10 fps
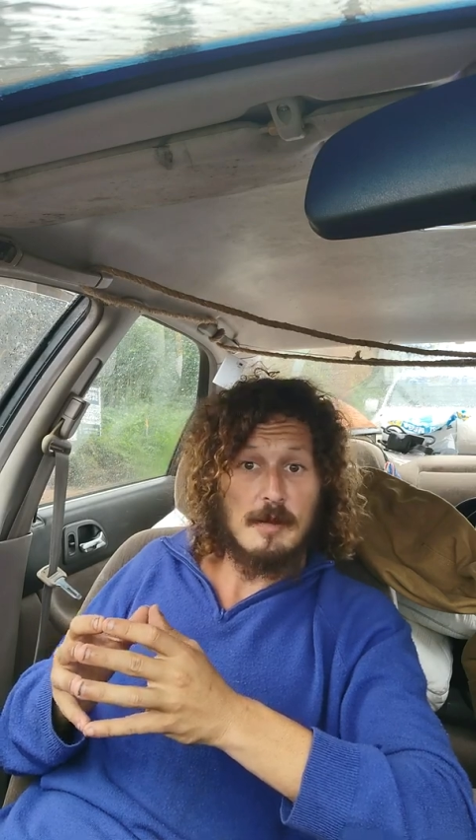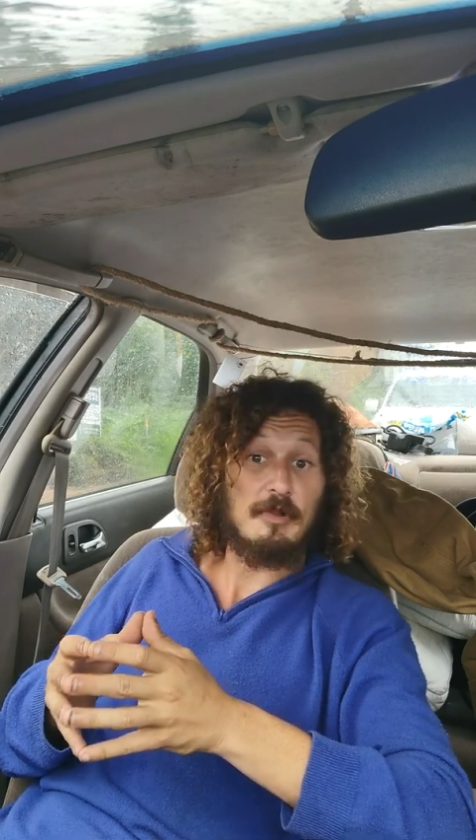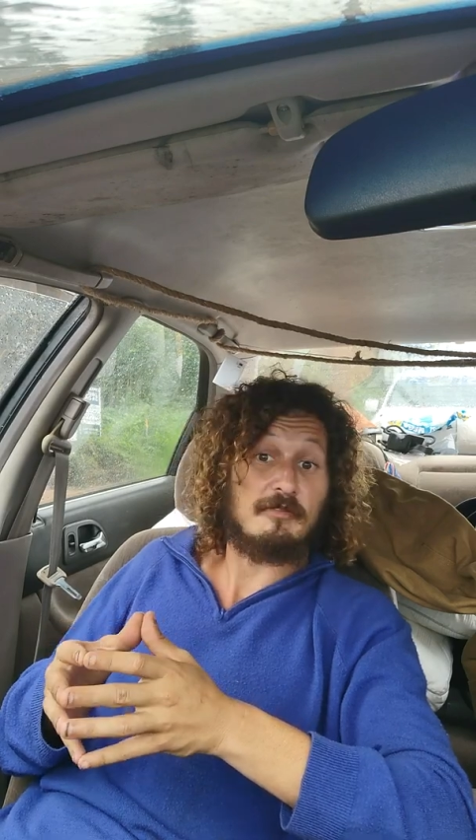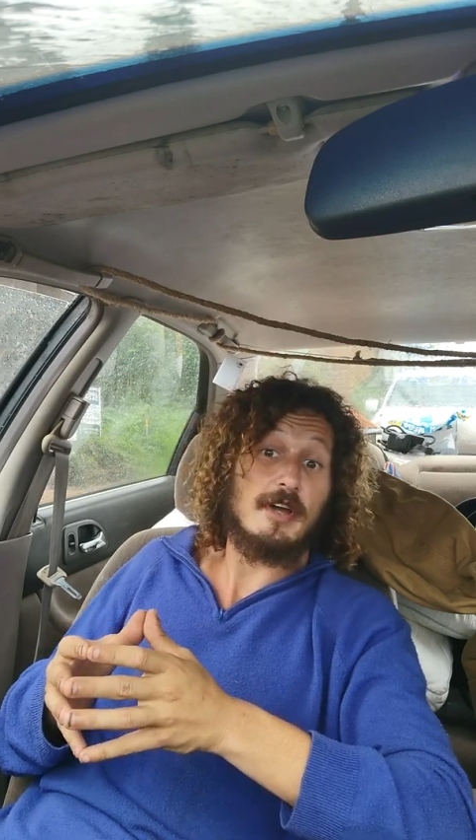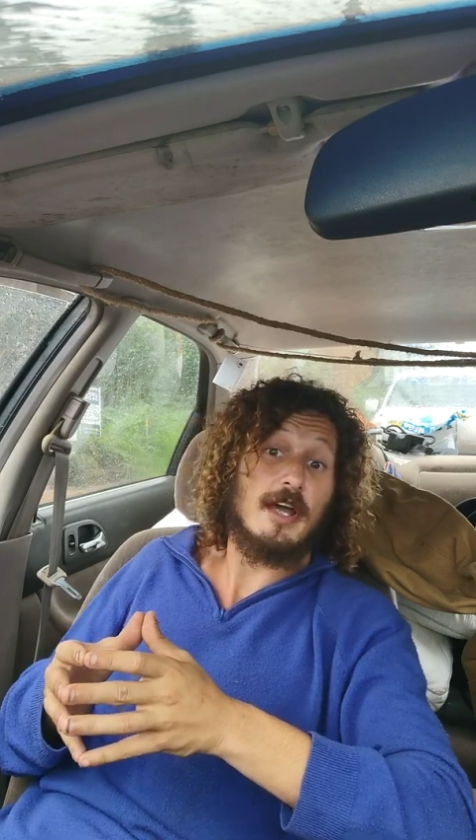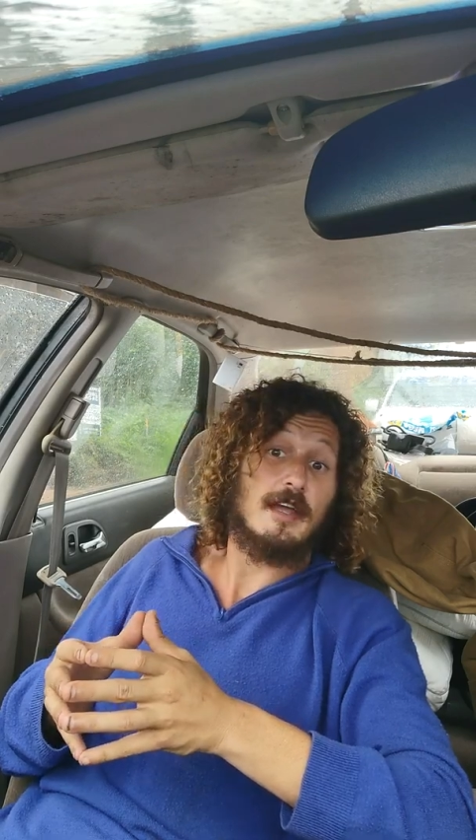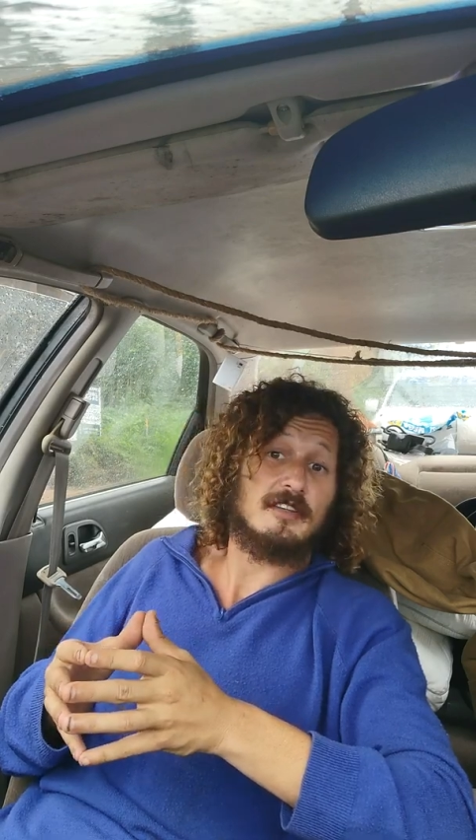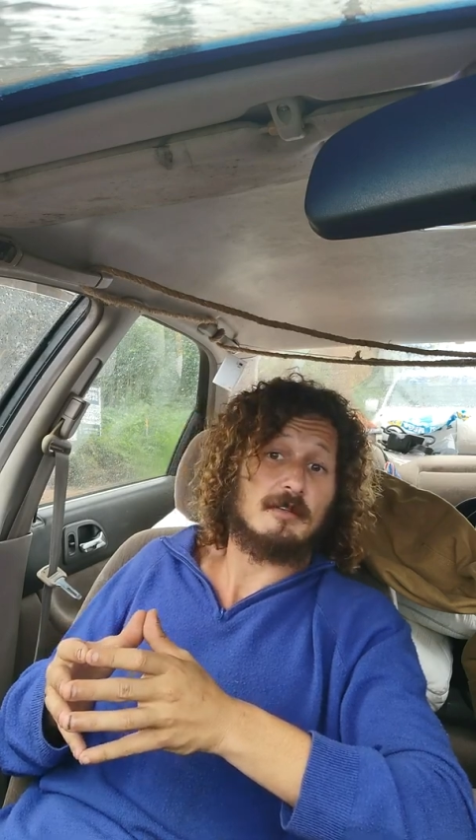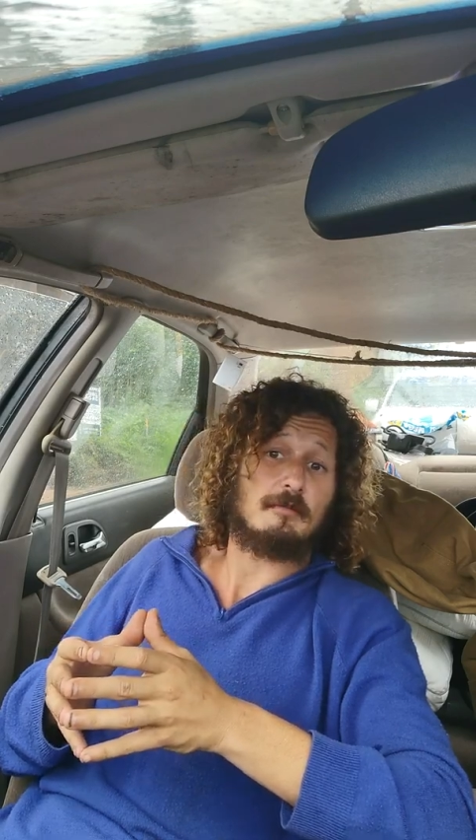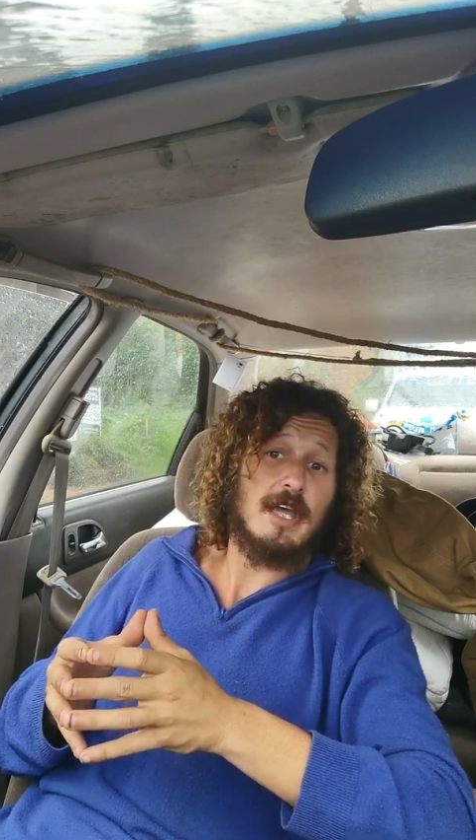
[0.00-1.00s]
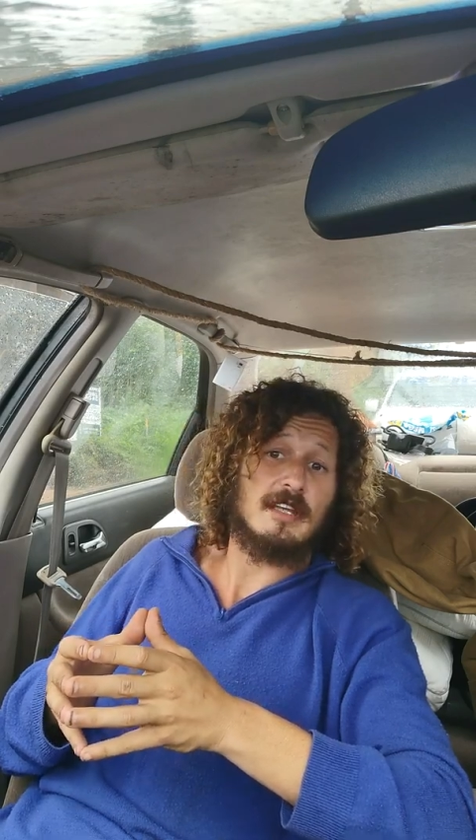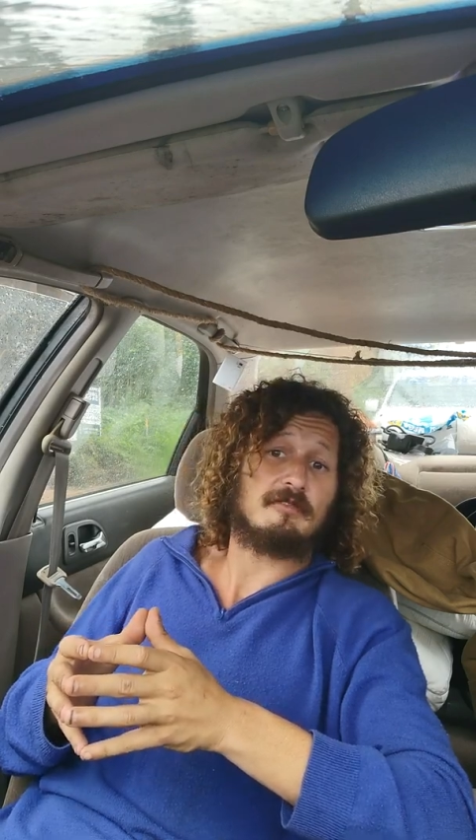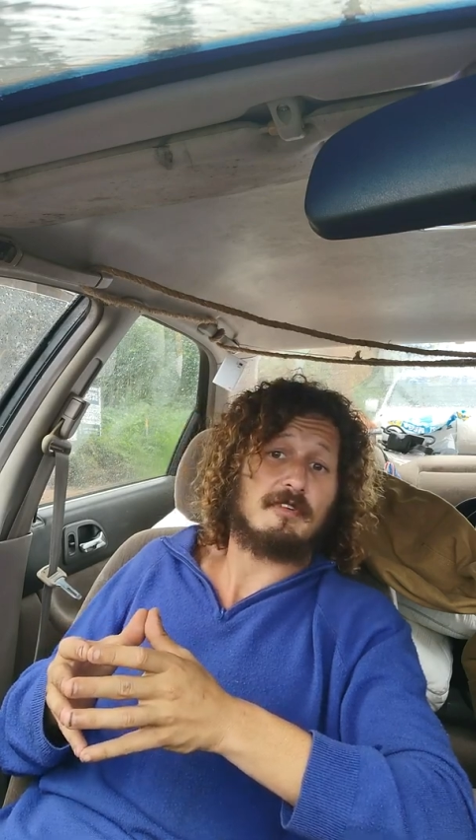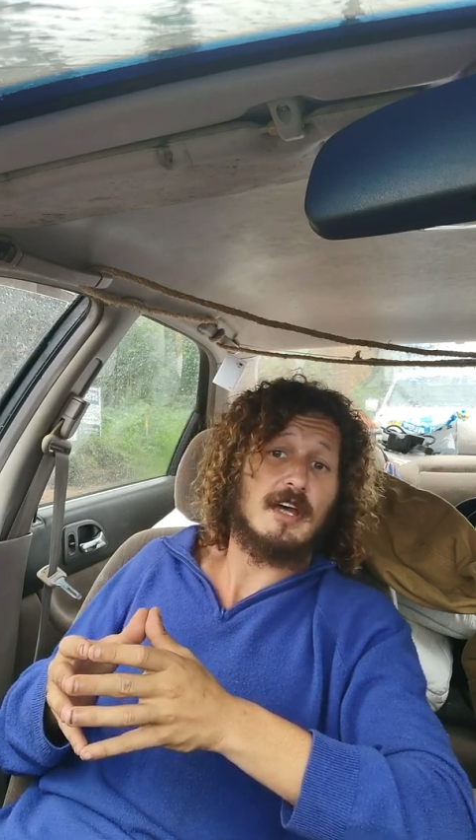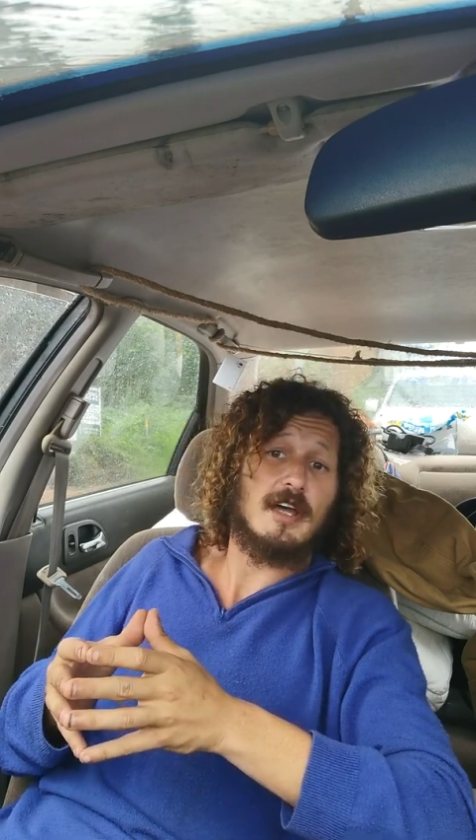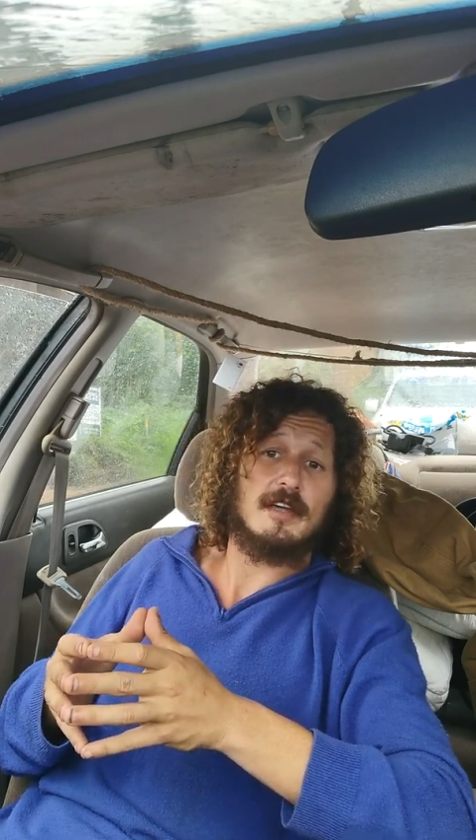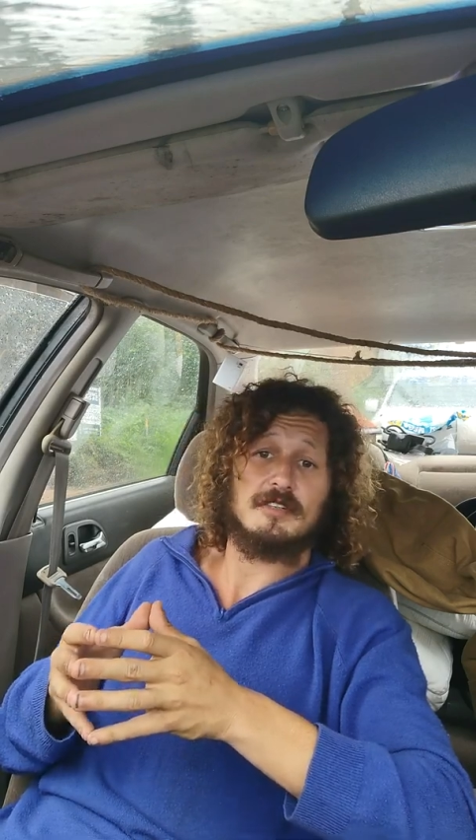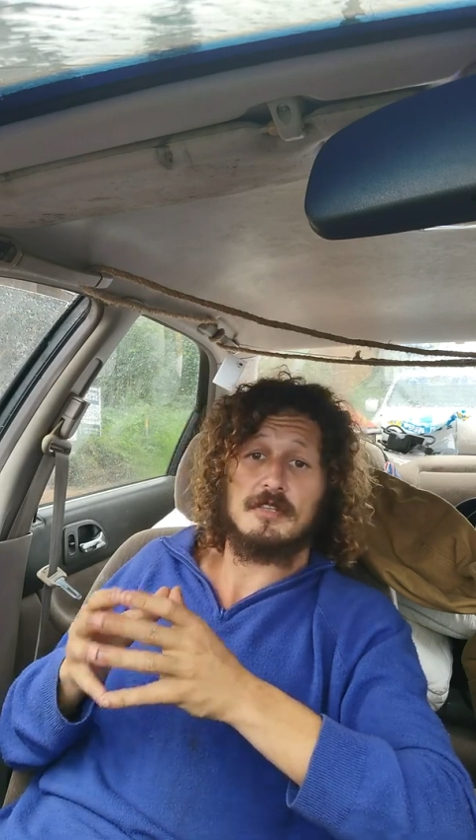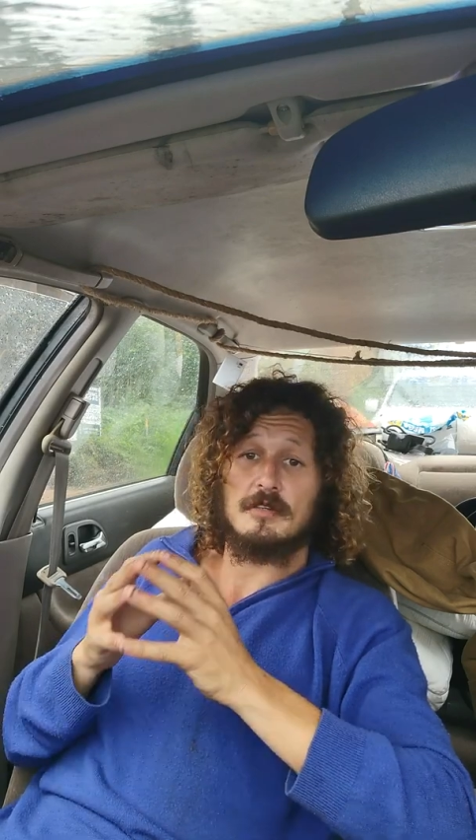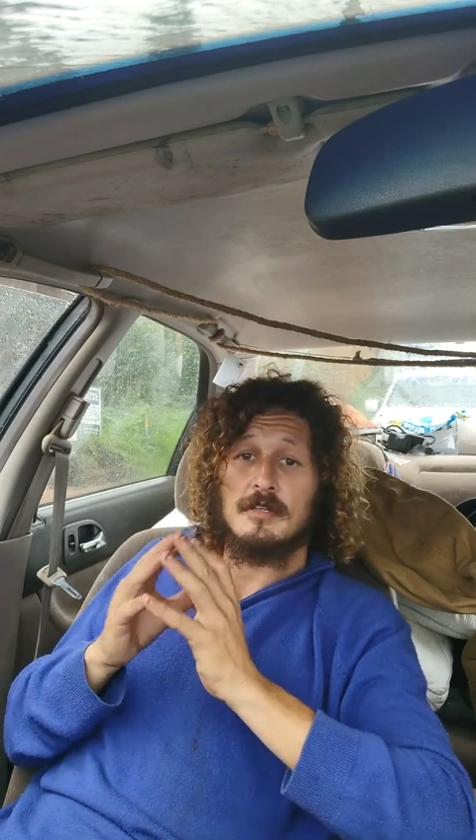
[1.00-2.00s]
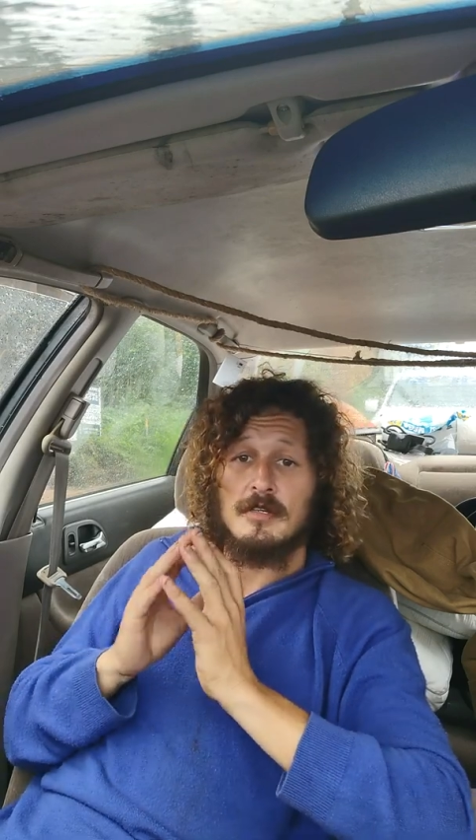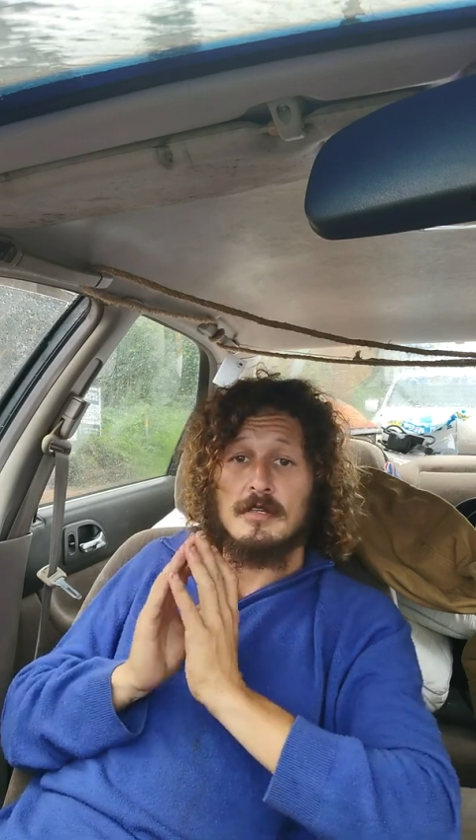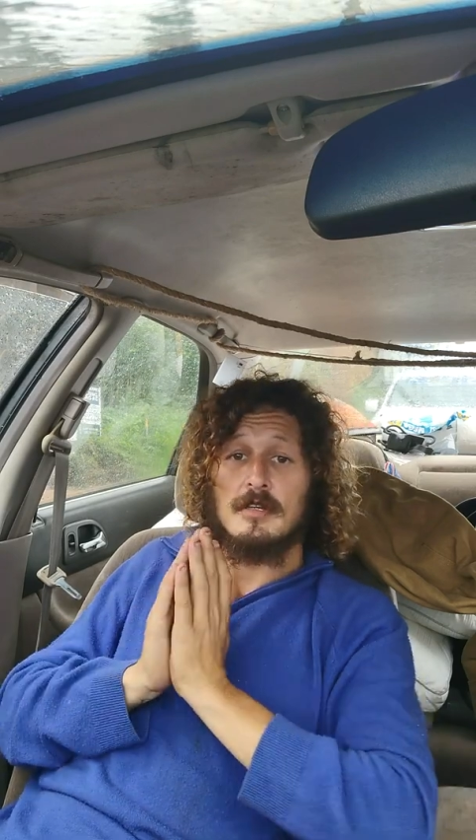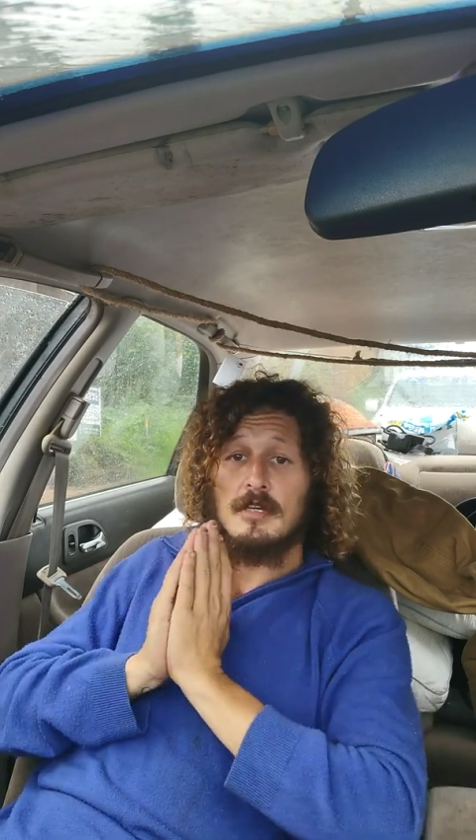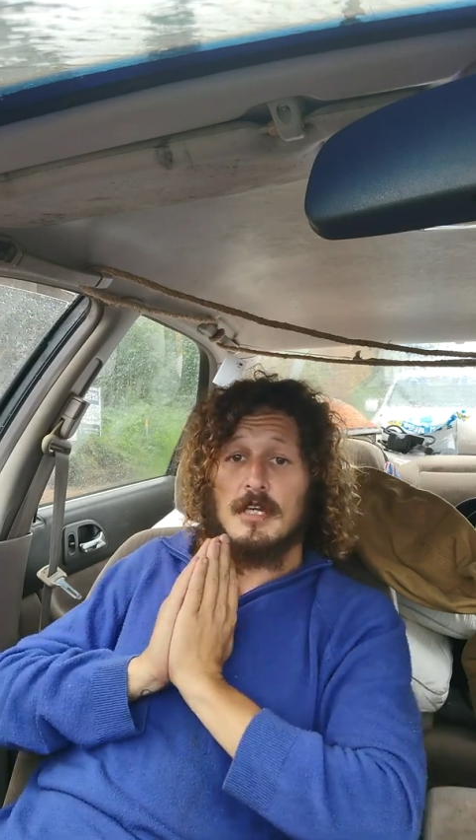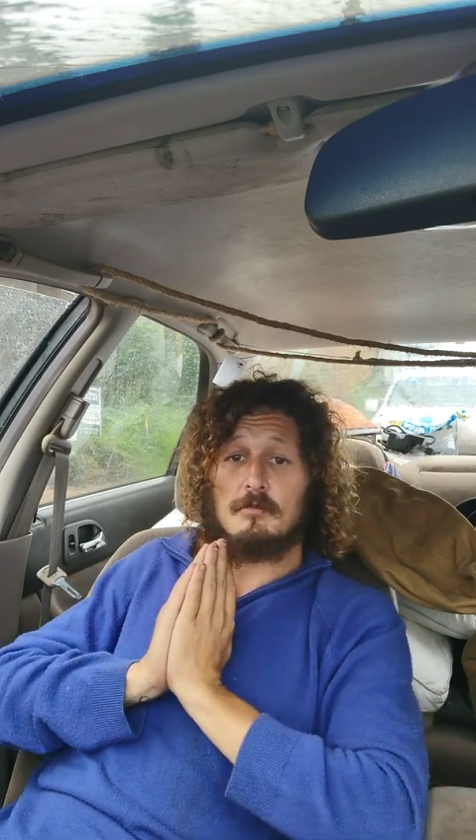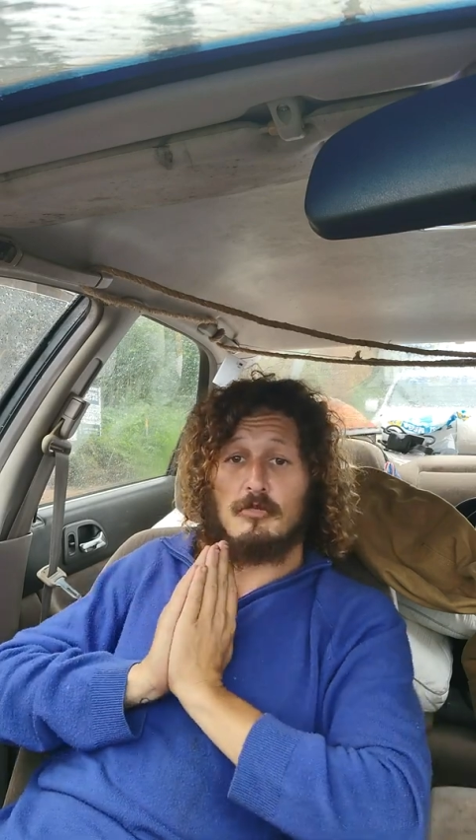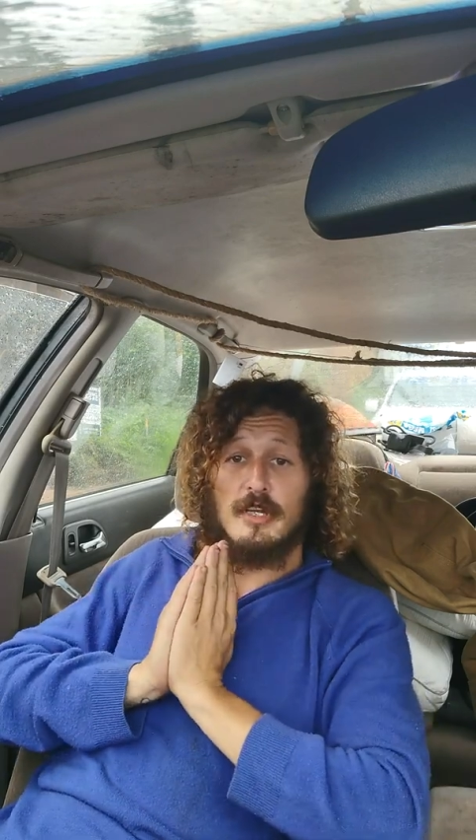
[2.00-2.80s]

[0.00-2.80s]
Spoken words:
amplifies and magnifies and